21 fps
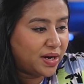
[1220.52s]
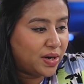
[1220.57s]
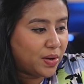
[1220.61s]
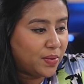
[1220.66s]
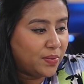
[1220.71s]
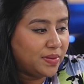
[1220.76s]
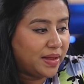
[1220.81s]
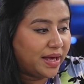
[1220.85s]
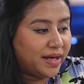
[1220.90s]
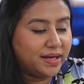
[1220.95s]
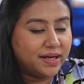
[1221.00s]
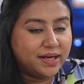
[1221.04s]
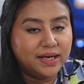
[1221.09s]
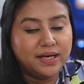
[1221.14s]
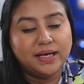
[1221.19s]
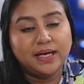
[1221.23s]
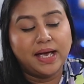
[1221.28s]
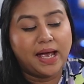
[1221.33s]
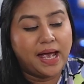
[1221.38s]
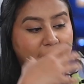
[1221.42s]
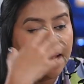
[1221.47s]
I know like
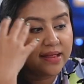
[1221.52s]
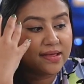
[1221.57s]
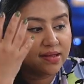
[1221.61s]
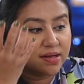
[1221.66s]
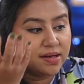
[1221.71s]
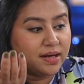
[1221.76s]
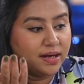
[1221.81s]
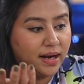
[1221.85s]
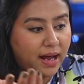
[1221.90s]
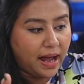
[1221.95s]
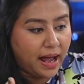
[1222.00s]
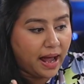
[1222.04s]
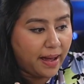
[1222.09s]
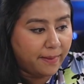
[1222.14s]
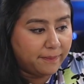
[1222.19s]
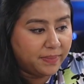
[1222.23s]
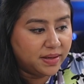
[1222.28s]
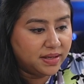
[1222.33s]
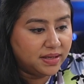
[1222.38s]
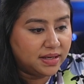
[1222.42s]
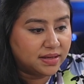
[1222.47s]
it's gonna
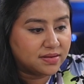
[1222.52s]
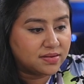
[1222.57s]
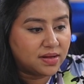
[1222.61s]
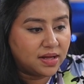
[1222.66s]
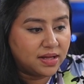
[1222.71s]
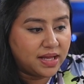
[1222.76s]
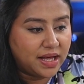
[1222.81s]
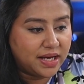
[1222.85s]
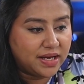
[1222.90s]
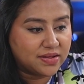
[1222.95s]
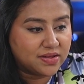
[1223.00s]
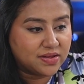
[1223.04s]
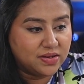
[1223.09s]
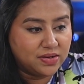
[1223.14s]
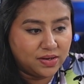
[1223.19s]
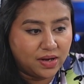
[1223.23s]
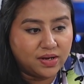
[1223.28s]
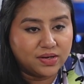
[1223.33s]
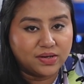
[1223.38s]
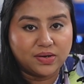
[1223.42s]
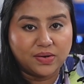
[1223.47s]
happen. It's not like it's
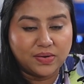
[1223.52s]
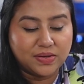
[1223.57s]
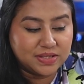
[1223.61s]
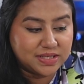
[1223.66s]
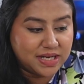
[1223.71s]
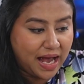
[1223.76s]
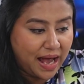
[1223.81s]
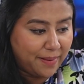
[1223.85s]
not going to